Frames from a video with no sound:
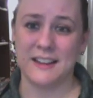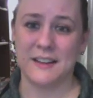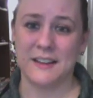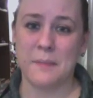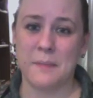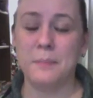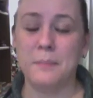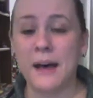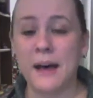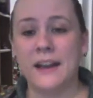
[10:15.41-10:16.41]
Okay?
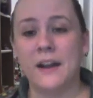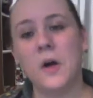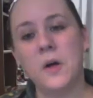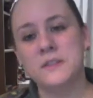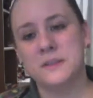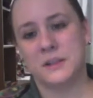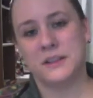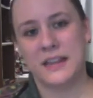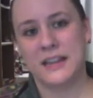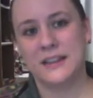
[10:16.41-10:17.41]
But
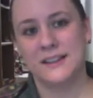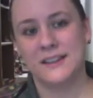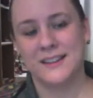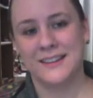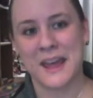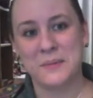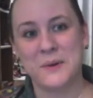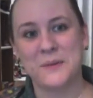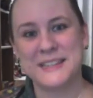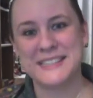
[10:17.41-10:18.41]
ultimately, okay,
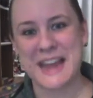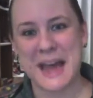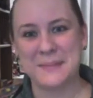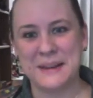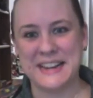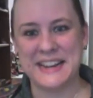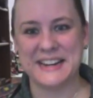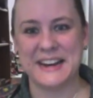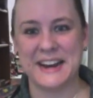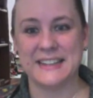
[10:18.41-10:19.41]
what we see happening
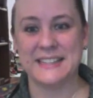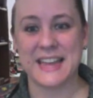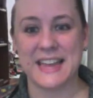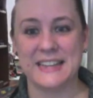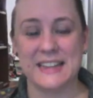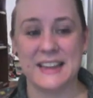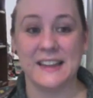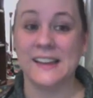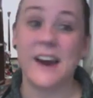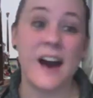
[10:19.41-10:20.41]
here is that
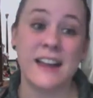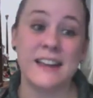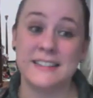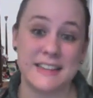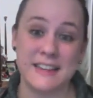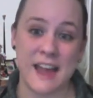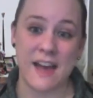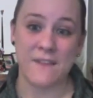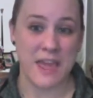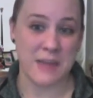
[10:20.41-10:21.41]
God didn't
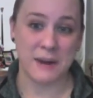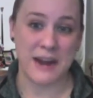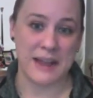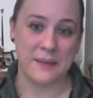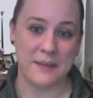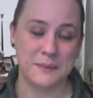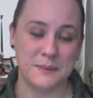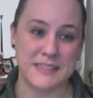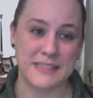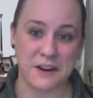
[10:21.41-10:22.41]
have Abraham
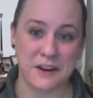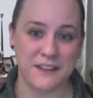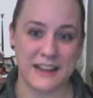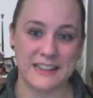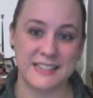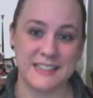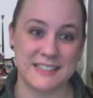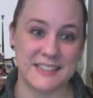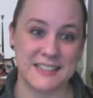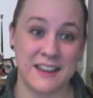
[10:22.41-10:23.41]
sacrifice
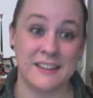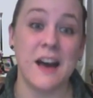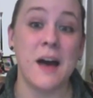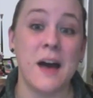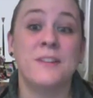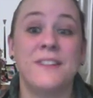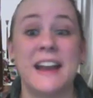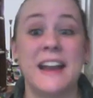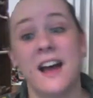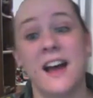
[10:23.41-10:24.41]
his son, God
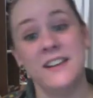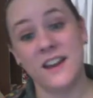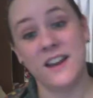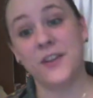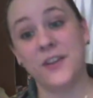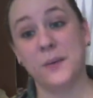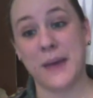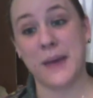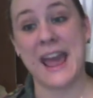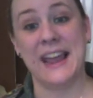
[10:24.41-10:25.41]
provided another
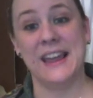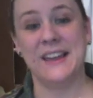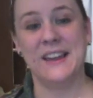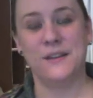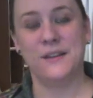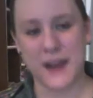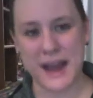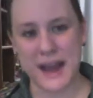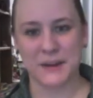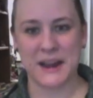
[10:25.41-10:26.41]
way for
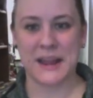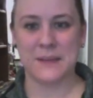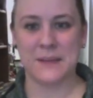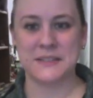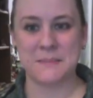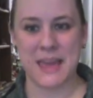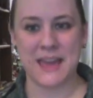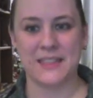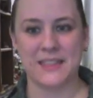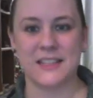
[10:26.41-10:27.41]
Abraham to
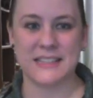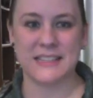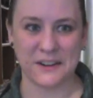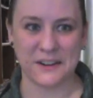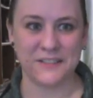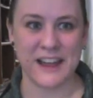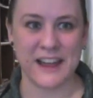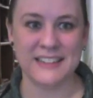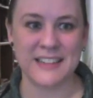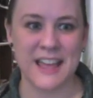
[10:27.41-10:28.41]
make the
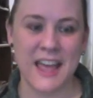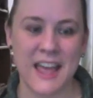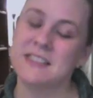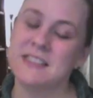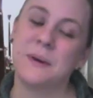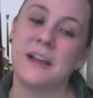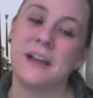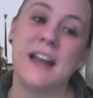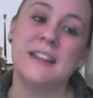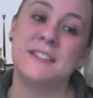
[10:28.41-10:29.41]
sacrifice. And so, what
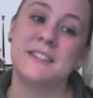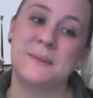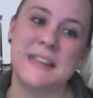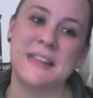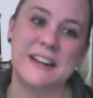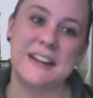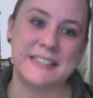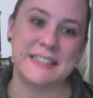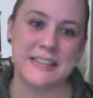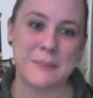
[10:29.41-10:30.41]
God is doing here
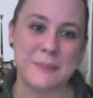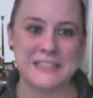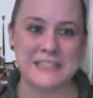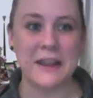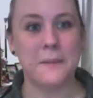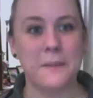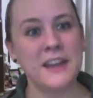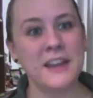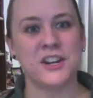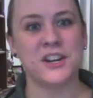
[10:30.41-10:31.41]
is He's painting a
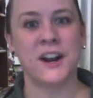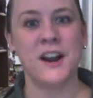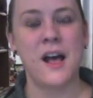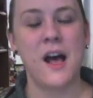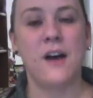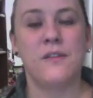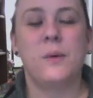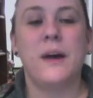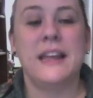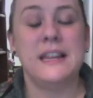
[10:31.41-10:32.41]
picture of
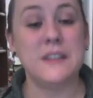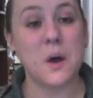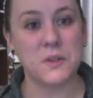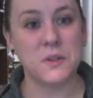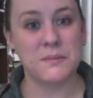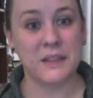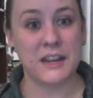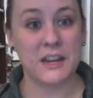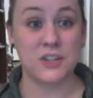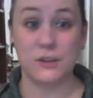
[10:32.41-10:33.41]
what He's ultimately
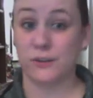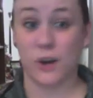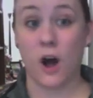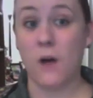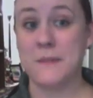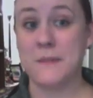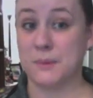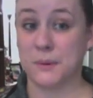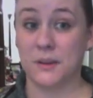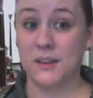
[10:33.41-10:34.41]
going to do for all
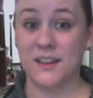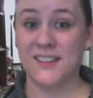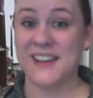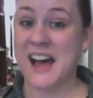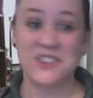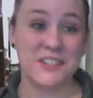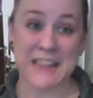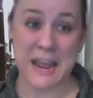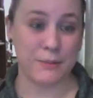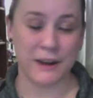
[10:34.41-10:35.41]
people, not
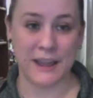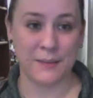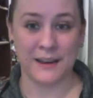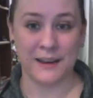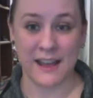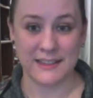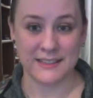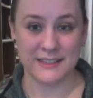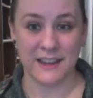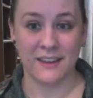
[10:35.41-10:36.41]
just Abraham and
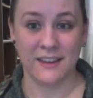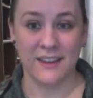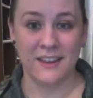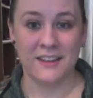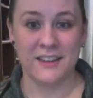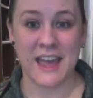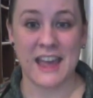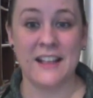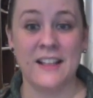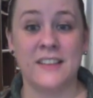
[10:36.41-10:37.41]
Isaac.
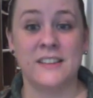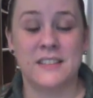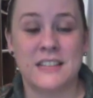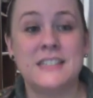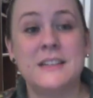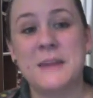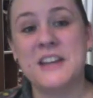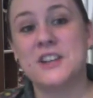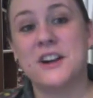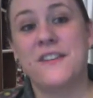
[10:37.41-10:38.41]
Okay, this is a
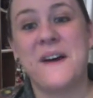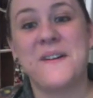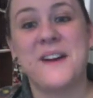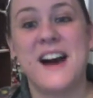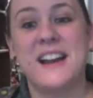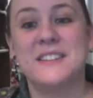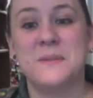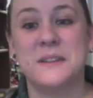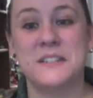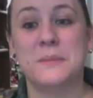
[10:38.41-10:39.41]
picture of how God is
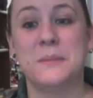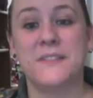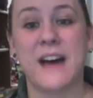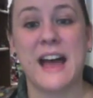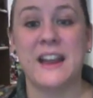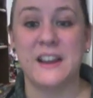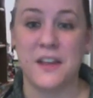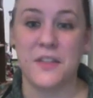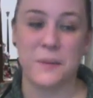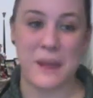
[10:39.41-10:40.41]
going to provide
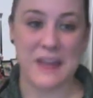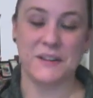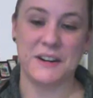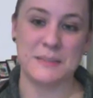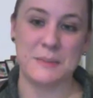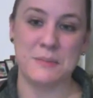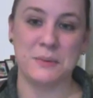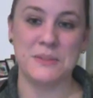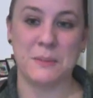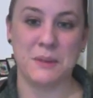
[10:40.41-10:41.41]
another way for His
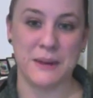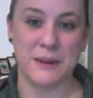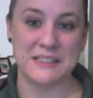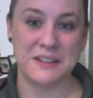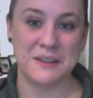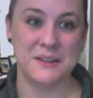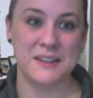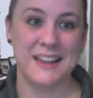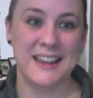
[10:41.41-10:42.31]
people to be rescued.